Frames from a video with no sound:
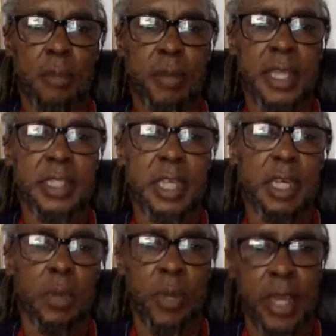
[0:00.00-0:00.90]

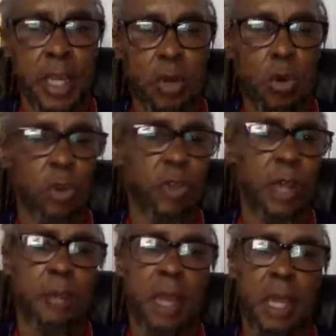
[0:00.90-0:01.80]
basically we get all
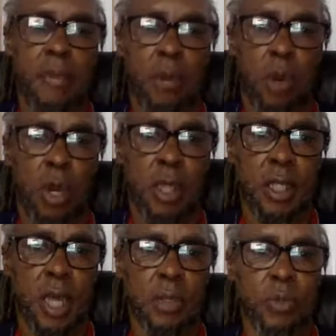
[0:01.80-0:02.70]
their paperwork
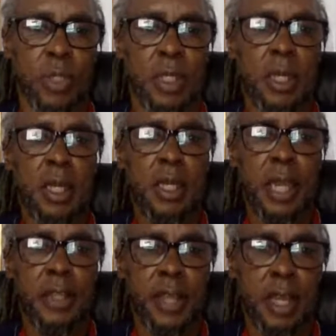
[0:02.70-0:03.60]
done. We
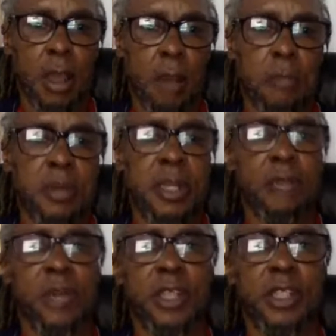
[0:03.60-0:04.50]
get their company
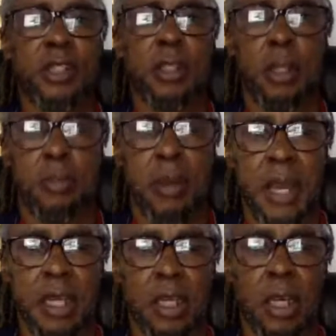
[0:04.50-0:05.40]
registered,
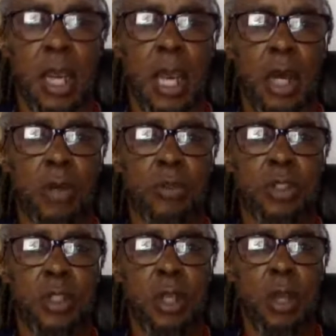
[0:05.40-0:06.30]
bank
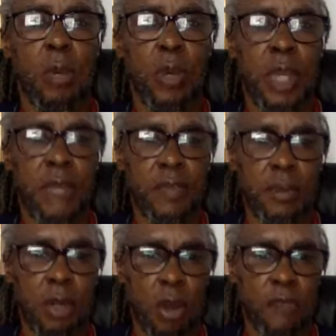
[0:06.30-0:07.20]
accounts, we give
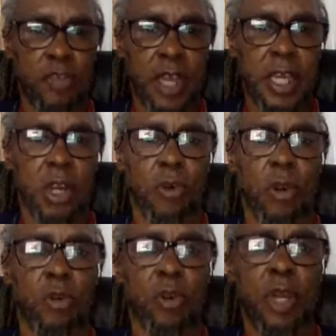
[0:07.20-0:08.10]
them an off-taker
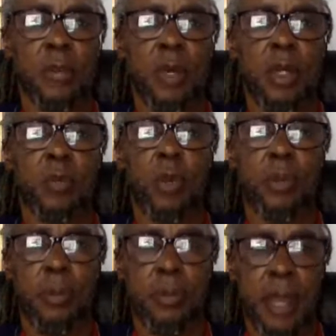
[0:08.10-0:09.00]
agreement, we
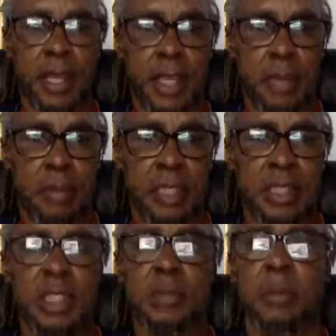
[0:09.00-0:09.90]
prepare their
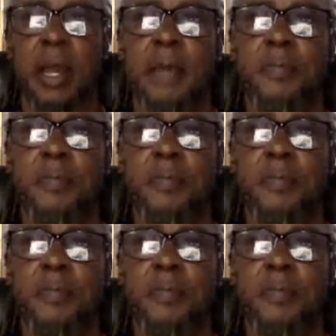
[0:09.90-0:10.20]
business plan.